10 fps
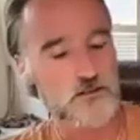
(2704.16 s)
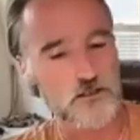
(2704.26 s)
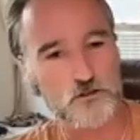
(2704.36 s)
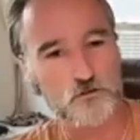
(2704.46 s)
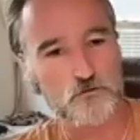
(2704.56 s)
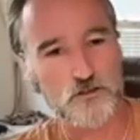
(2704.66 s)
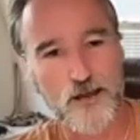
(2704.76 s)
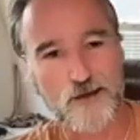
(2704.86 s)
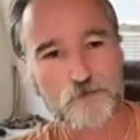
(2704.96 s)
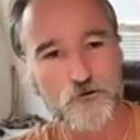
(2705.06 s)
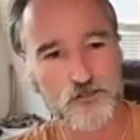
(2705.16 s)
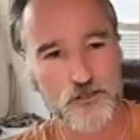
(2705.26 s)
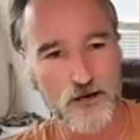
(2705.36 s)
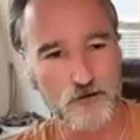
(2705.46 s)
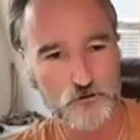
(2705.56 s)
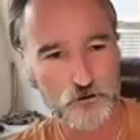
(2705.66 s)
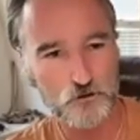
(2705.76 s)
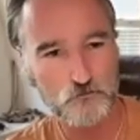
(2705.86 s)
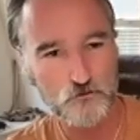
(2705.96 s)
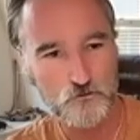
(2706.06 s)
they do, the efforts they have to
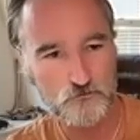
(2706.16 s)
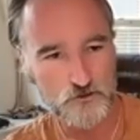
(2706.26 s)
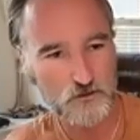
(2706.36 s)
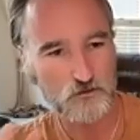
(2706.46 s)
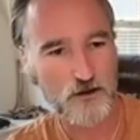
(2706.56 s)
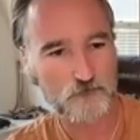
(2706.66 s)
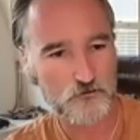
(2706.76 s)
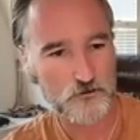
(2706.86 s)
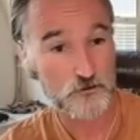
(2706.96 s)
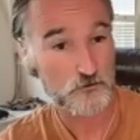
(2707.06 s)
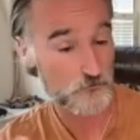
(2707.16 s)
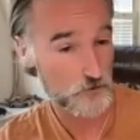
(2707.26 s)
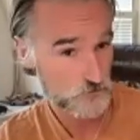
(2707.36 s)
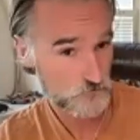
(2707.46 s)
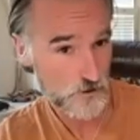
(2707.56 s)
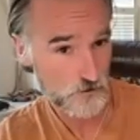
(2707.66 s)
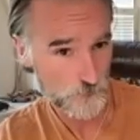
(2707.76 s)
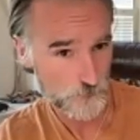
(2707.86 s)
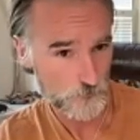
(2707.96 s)
go through, physical efforts, those are real.